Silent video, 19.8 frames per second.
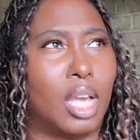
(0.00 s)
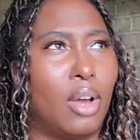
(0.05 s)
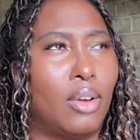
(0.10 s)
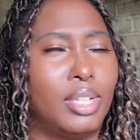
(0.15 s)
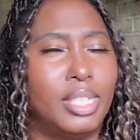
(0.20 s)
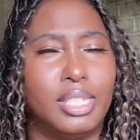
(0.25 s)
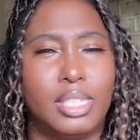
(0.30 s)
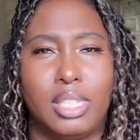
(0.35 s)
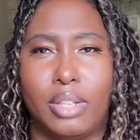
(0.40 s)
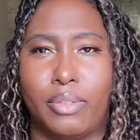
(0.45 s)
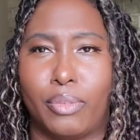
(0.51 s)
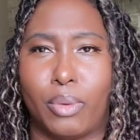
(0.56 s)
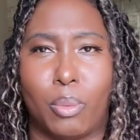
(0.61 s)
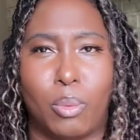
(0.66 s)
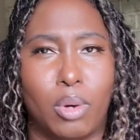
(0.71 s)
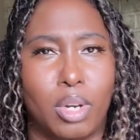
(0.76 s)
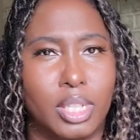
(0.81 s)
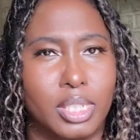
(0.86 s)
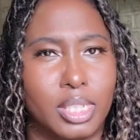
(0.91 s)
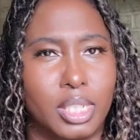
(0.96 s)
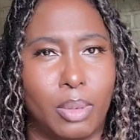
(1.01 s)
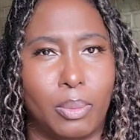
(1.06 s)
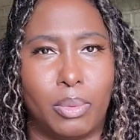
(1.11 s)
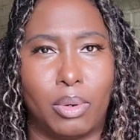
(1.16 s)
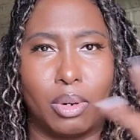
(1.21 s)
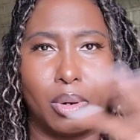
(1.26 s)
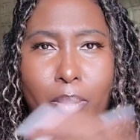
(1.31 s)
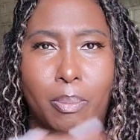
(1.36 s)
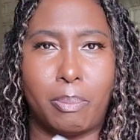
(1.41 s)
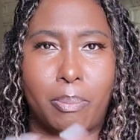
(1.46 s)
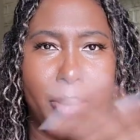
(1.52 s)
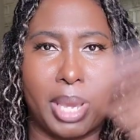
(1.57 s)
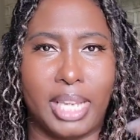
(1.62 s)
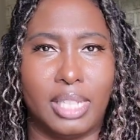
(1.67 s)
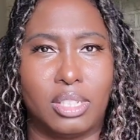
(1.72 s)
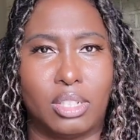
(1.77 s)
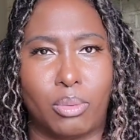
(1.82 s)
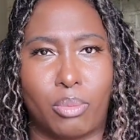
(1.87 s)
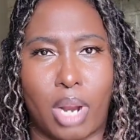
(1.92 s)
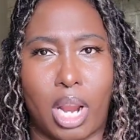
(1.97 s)
all these different ones that were
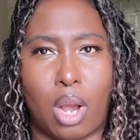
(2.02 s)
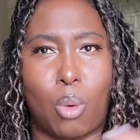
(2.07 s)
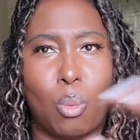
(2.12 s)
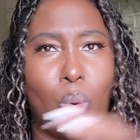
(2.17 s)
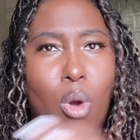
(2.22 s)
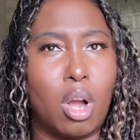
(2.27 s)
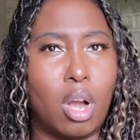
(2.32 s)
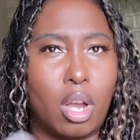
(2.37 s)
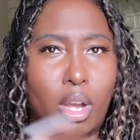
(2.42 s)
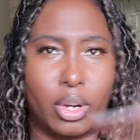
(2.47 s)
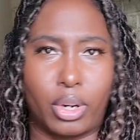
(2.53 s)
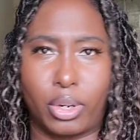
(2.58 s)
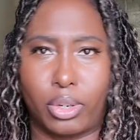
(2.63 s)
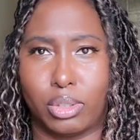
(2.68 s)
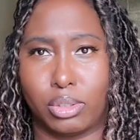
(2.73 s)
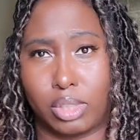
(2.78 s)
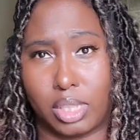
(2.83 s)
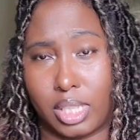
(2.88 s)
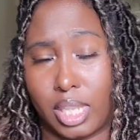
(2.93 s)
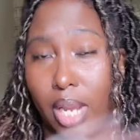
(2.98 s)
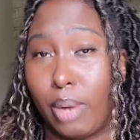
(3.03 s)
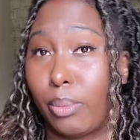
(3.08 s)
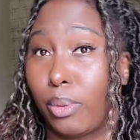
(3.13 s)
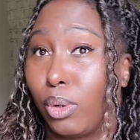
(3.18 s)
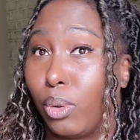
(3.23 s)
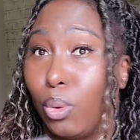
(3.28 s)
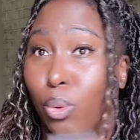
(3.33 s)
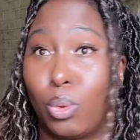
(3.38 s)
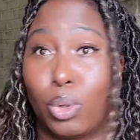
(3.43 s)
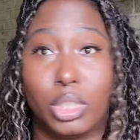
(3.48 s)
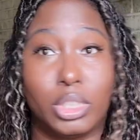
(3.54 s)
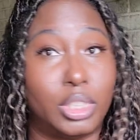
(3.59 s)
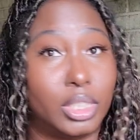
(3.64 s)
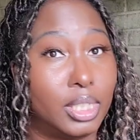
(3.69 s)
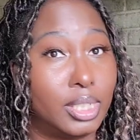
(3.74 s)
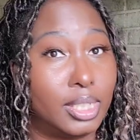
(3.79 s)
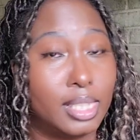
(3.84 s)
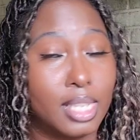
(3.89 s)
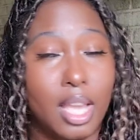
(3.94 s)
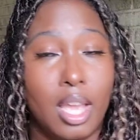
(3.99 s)
based around wand curls, and they were
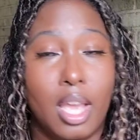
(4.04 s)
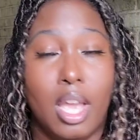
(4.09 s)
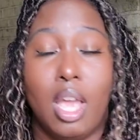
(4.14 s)
gorgeous.